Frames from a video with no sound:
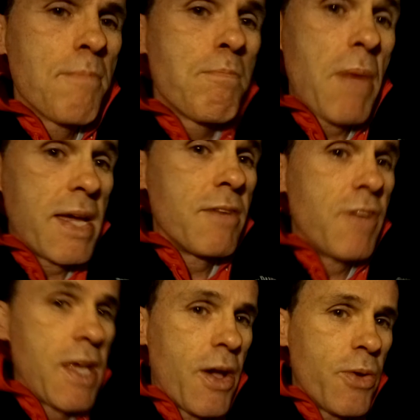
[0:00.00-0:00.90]
made a
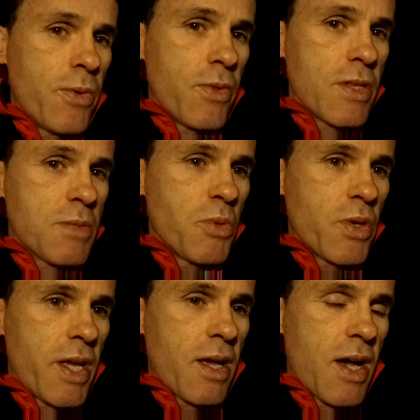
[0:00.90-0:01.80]
video this morning